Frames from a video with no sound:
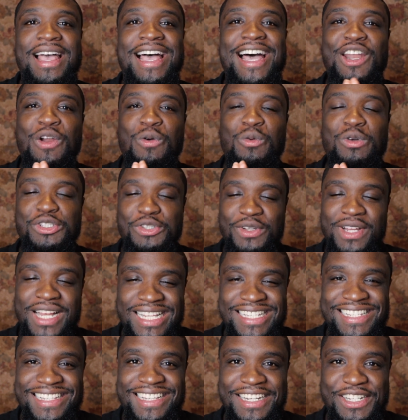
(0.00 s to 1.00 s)
I don't want you
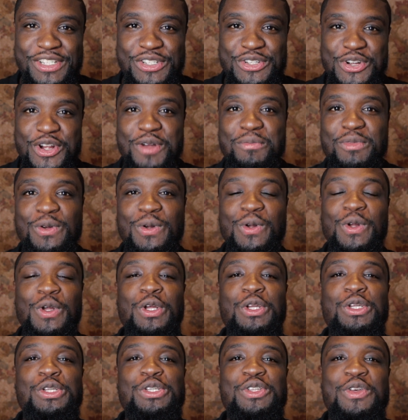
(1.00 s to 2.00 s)
guys to get in trouble,
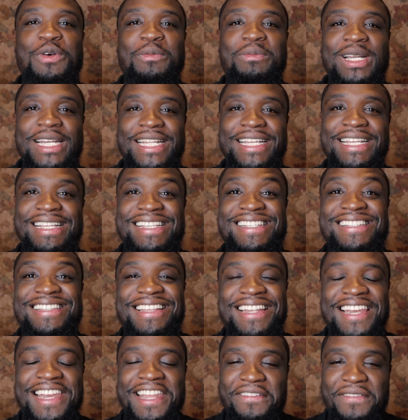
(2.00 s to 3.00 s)
so please
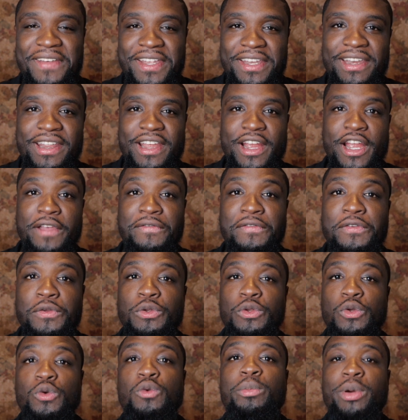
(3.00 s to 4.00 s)
live in there if you
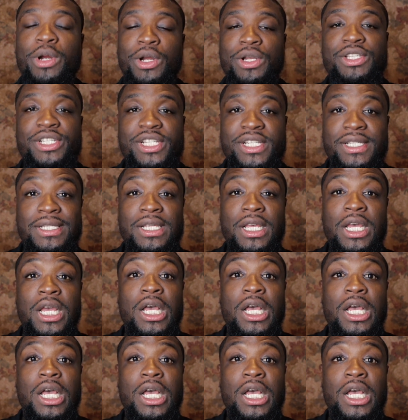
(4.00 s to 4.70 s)
do purchase